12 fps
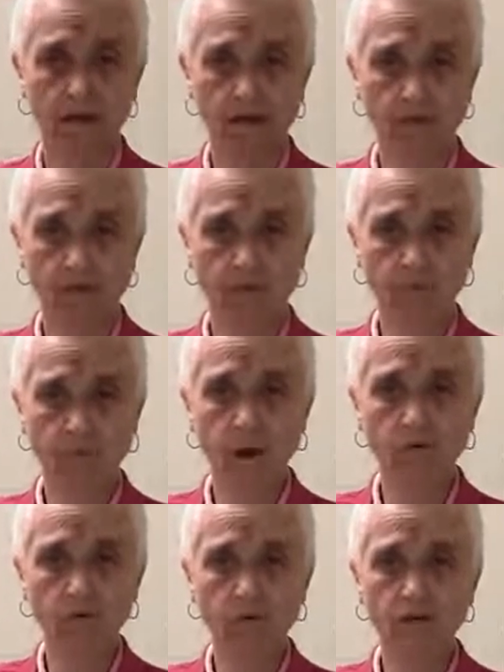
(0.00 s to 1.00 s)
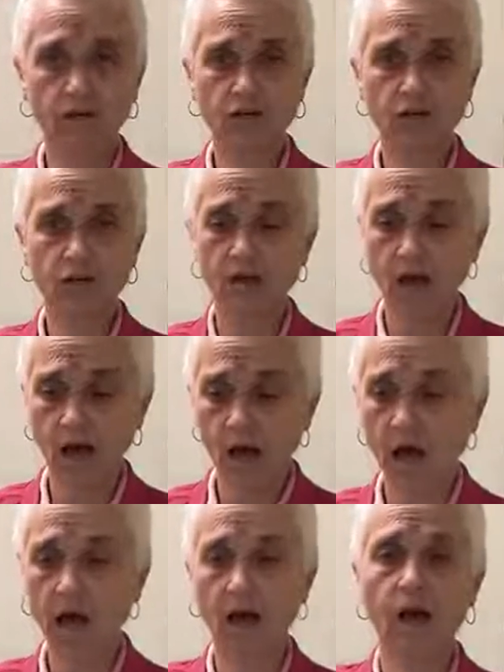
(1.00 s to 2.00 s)
It's a Brahma Rishi.
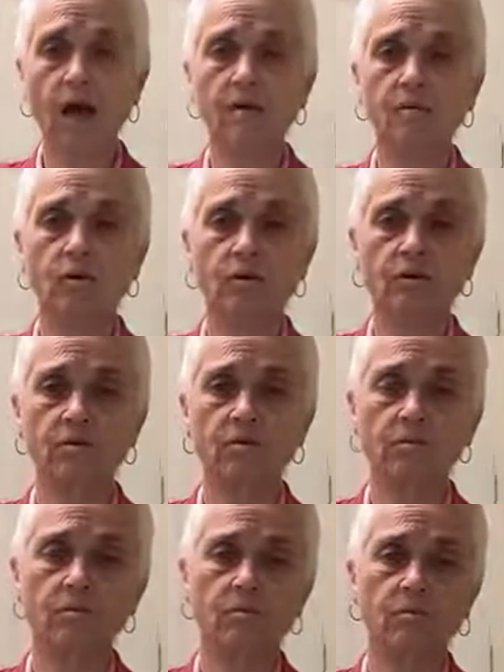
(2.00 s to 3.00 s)
I'm going to